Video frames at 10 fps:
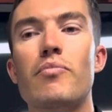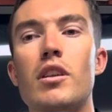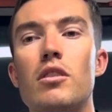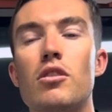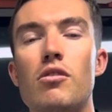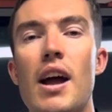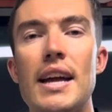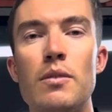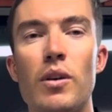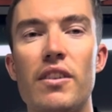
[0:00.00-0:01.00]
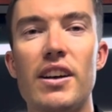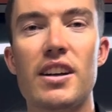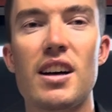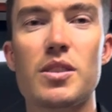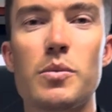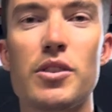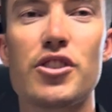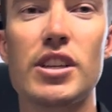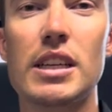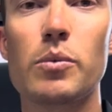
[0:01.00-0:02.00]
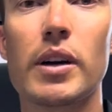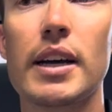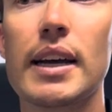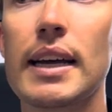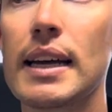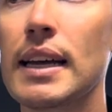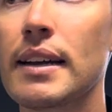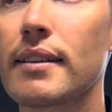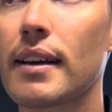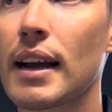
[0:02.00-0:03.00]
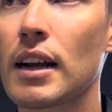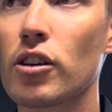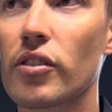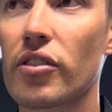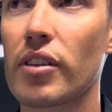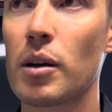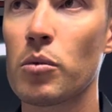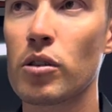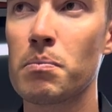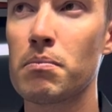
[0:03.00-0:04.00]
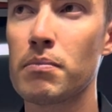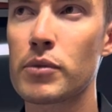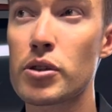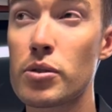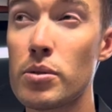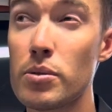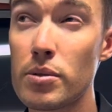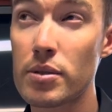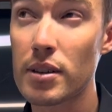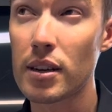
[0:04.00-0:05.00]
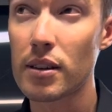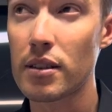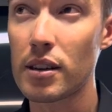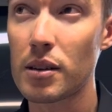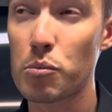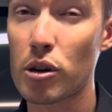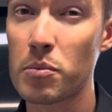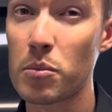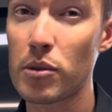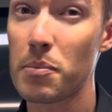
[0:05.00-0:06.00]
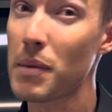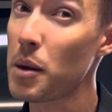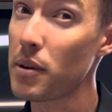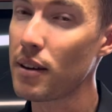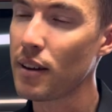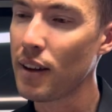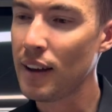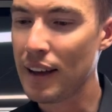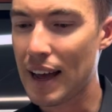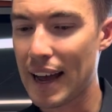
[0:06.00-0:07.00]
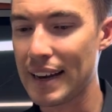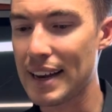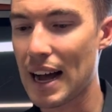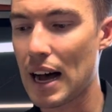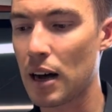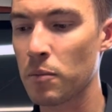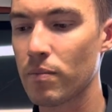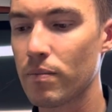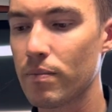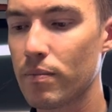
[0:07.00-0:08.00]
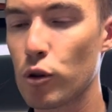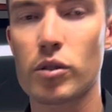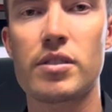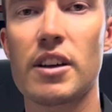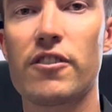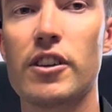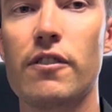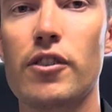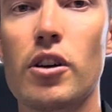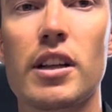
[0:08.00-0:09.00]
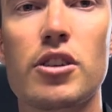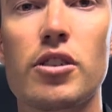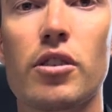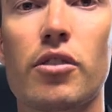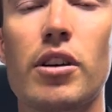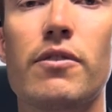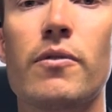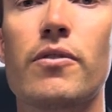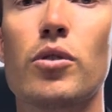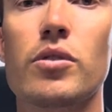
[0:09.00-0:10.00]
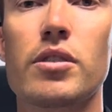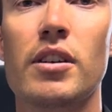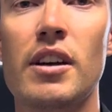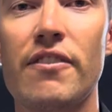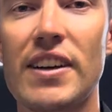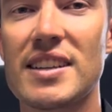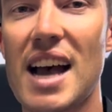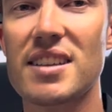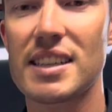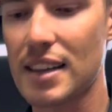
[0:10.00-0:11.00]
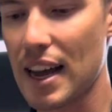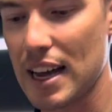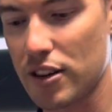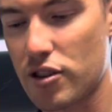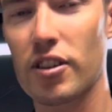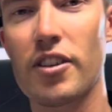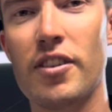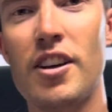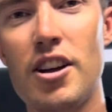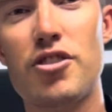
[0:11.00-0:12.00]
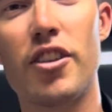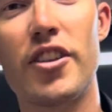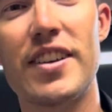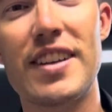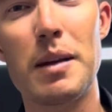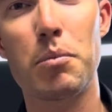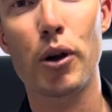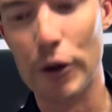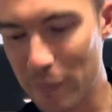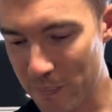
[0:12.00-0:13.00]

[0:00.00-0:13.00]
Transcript: Lorraine, one of our customers, she went and got some on Tuesday, I think, by memory maybe. And look, definitely a few. I think she got 3 from 4. So fantastic day out trolling the deep blue.